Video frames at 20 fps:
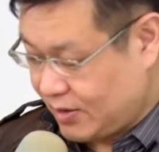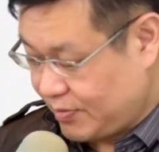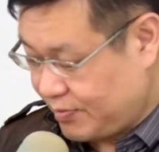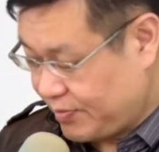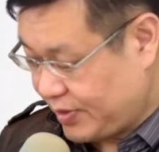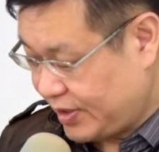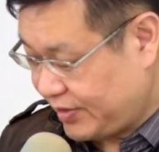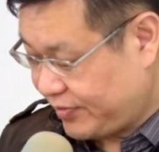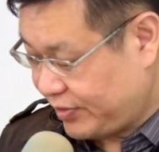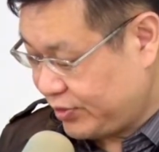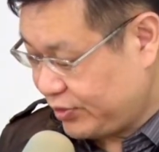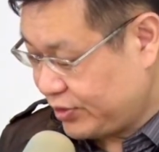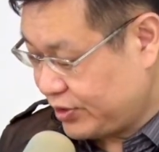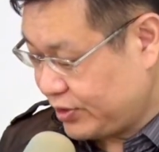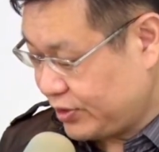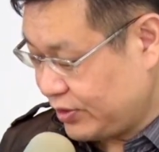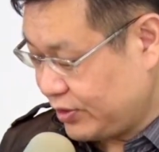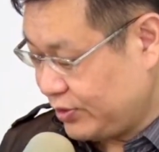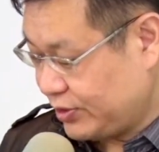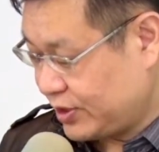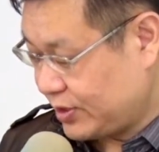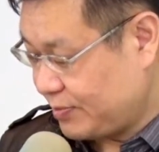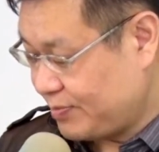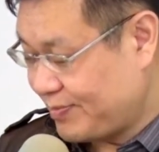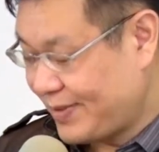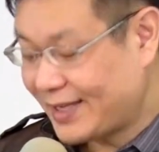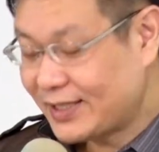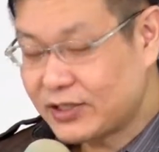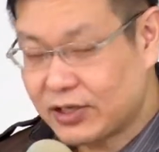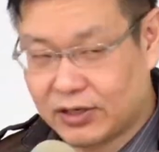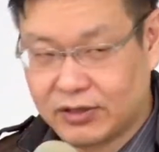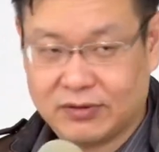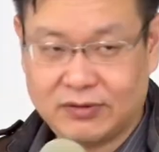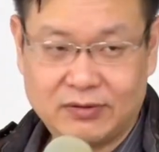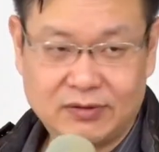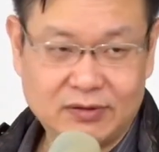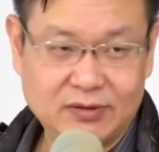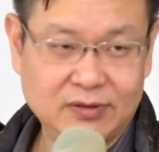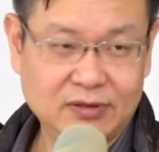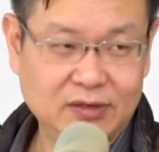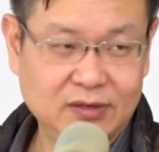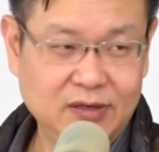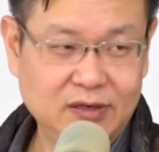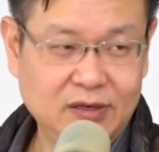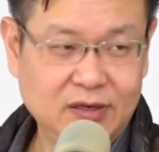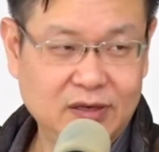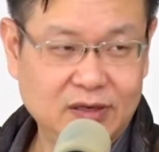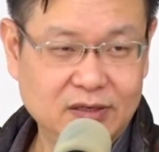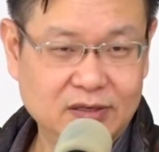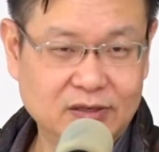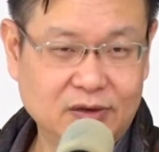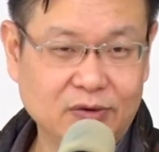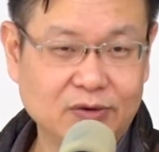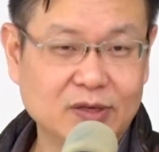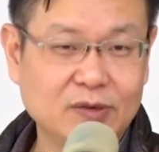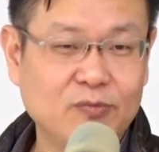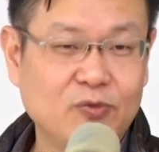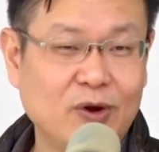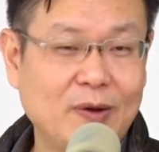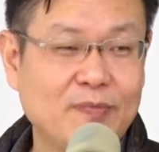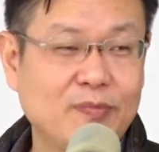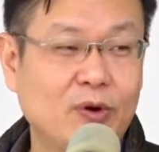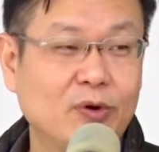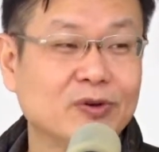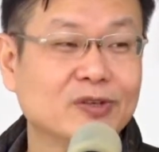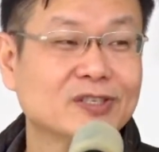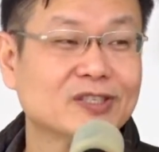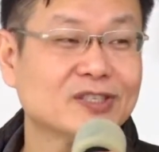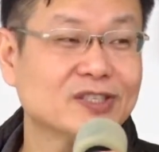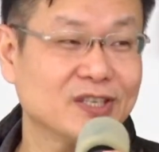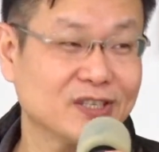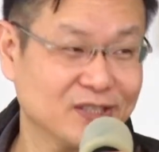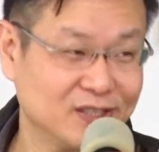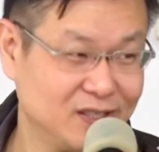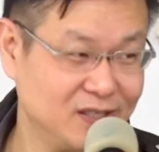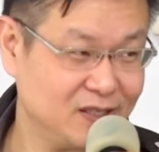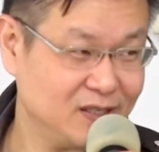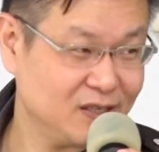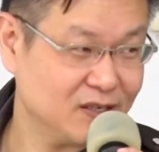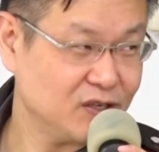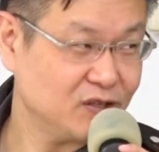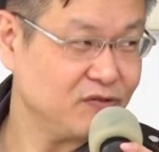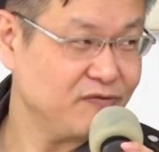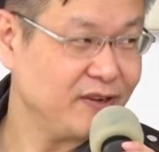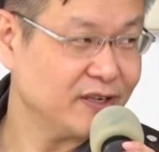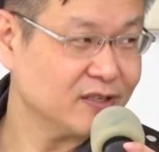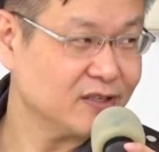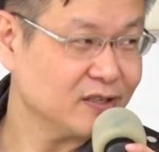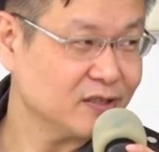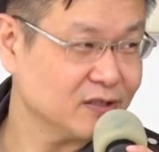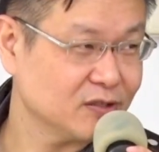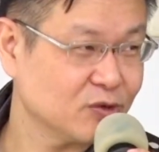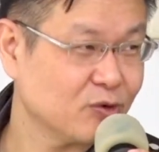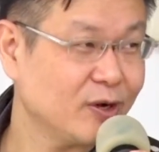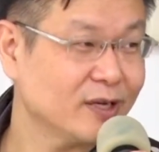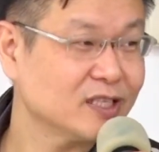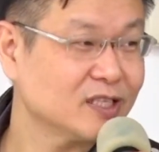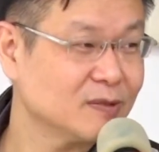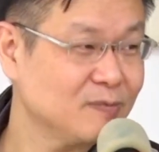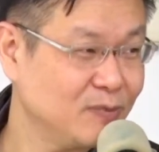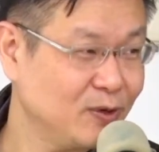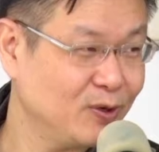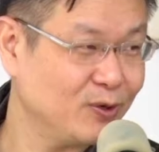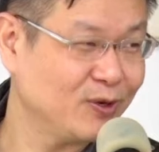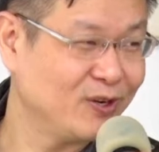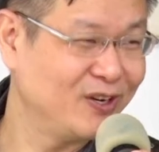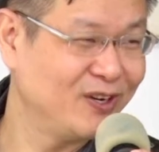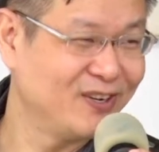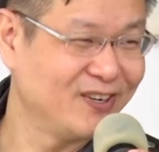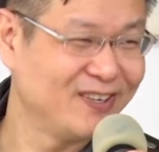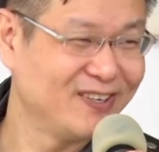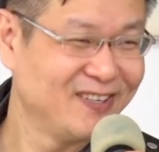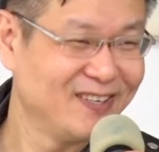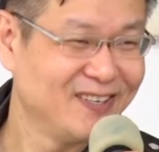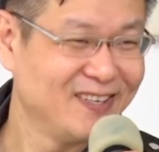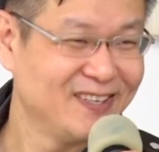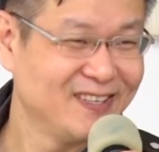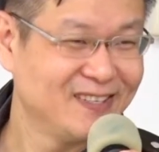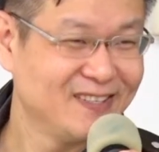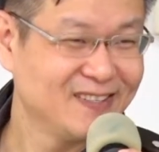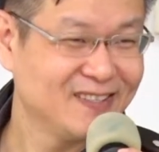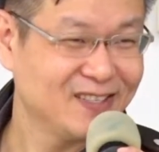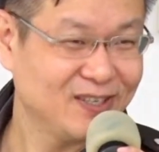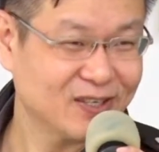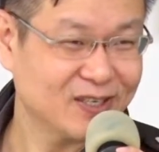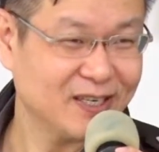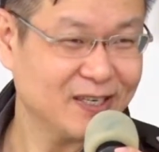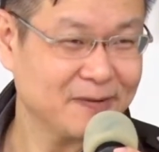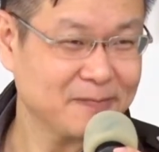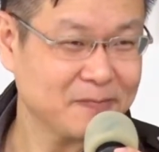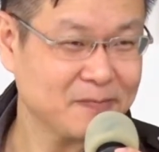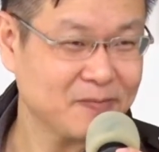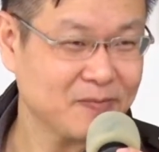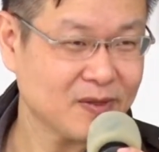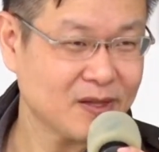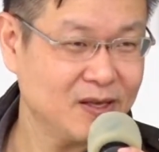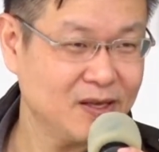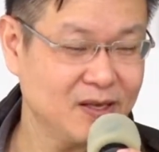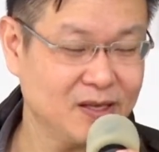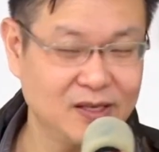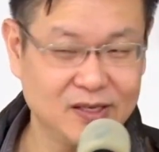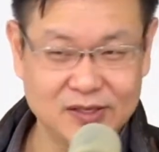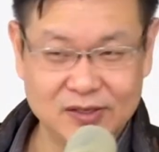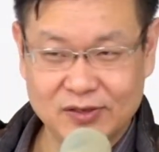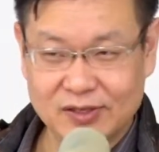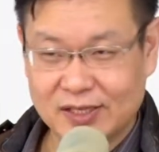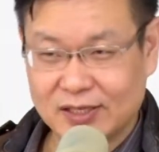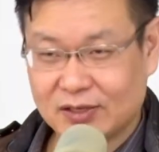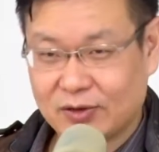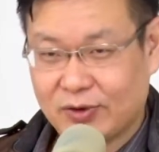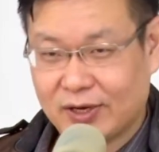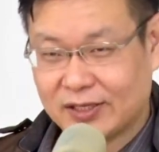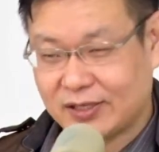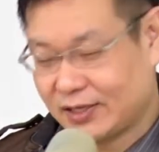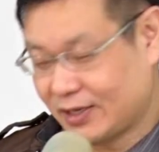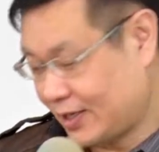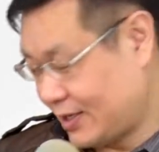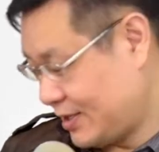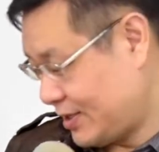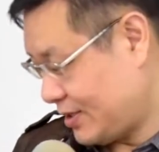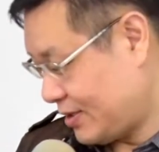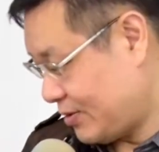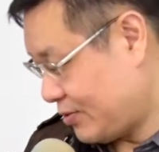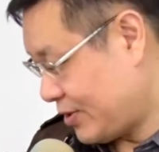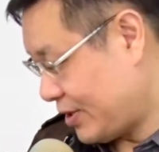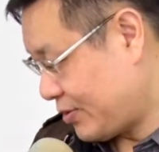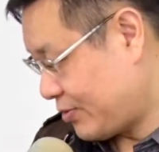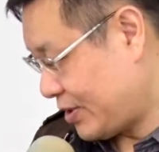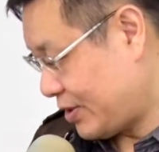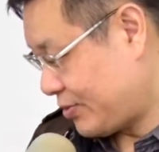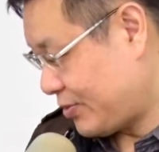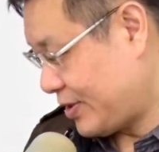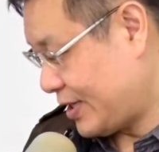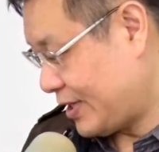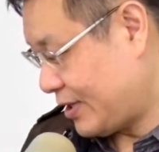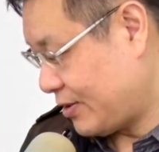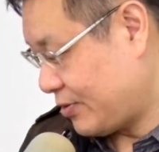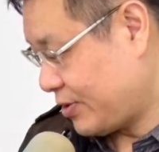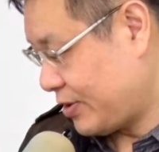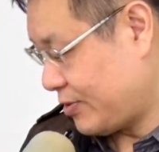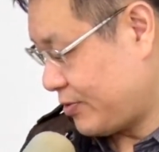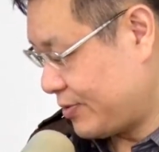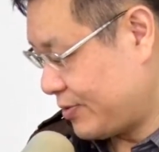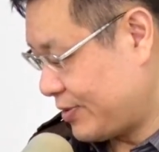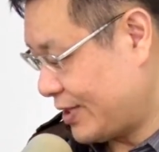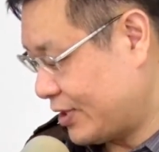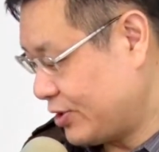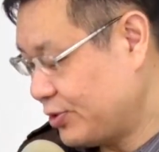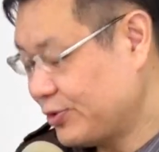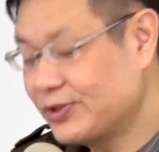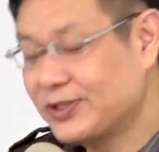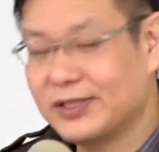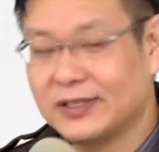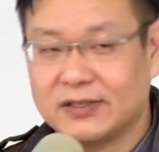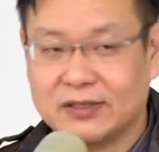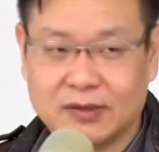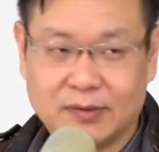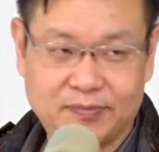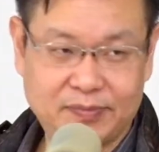But if we use a metal, it's only 1.6. The gauge factor is quite small. Okay, so that's why we are using the